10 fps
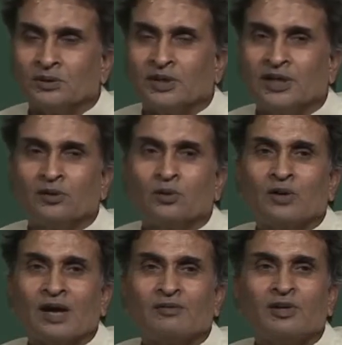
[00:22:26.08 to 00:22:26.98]
They do
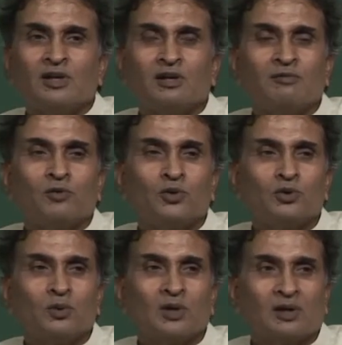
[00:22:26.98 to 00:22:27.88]
not have
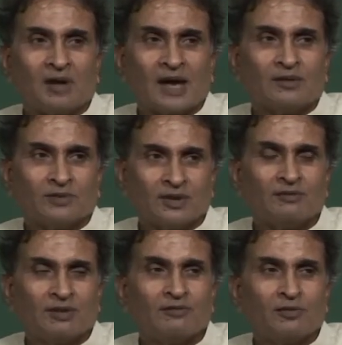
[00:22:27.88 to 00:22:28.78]
individual drives,
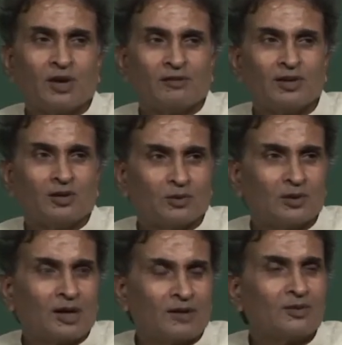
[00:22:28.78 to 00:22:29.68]
and even if you have
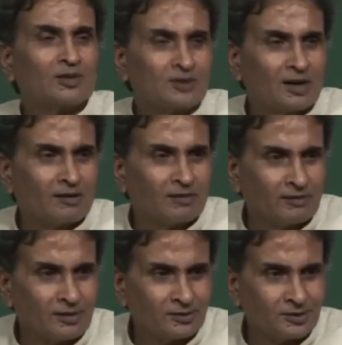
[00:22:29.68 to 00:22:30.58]
individual drives, you can still have
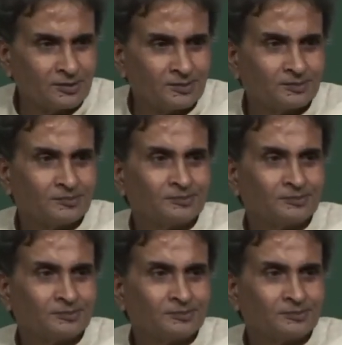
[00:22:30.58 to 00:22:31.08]
differences.